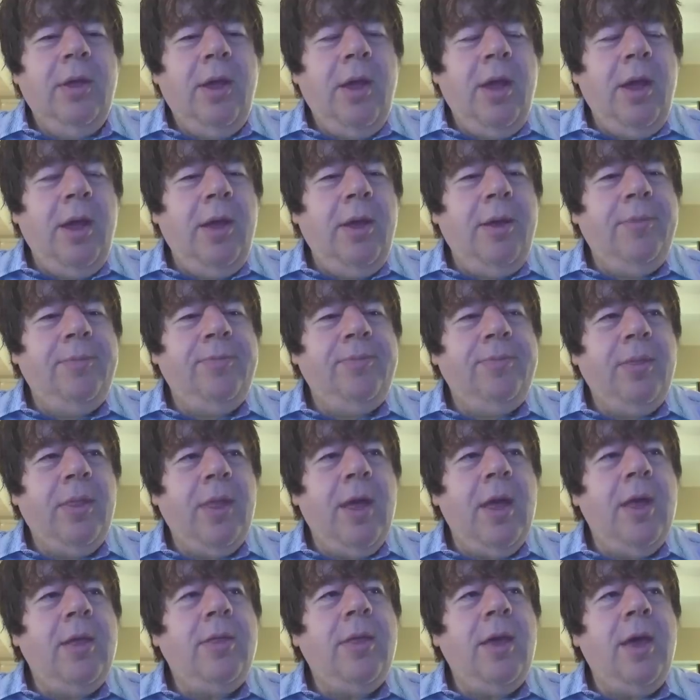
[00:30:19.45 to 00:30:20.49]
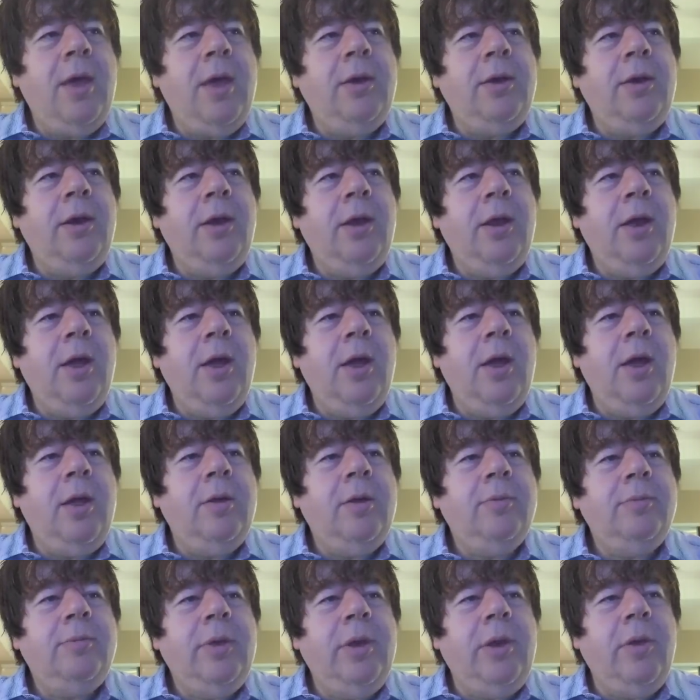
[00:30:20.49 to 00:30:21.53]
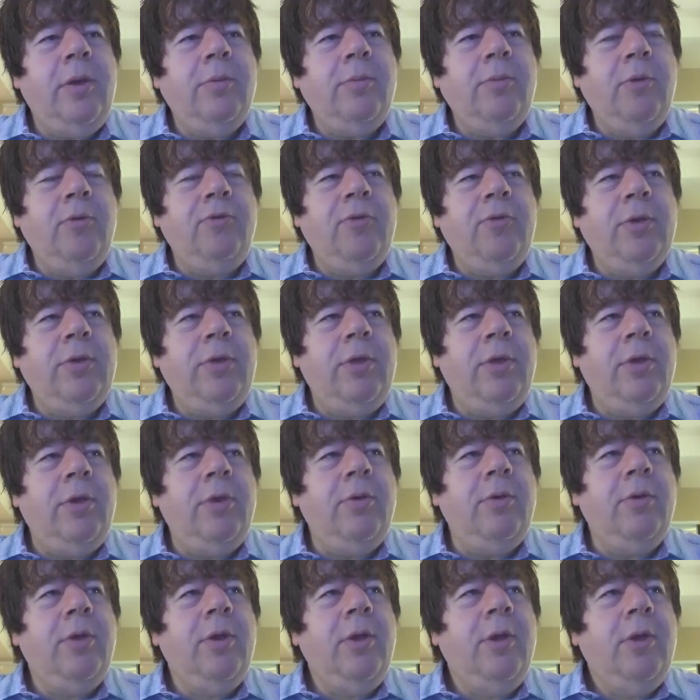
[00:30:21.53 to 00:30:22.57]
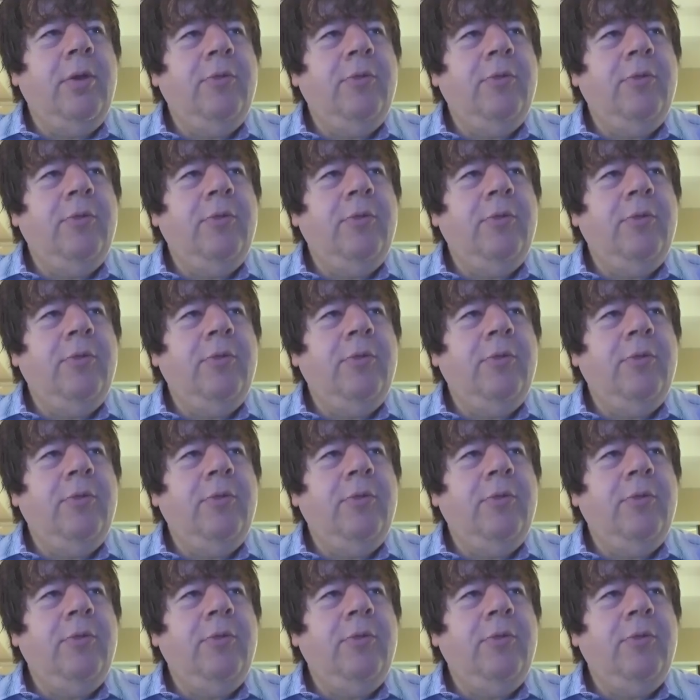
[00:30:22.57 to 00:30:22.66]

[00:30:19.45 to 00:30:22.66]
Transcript: and then, you know, moving to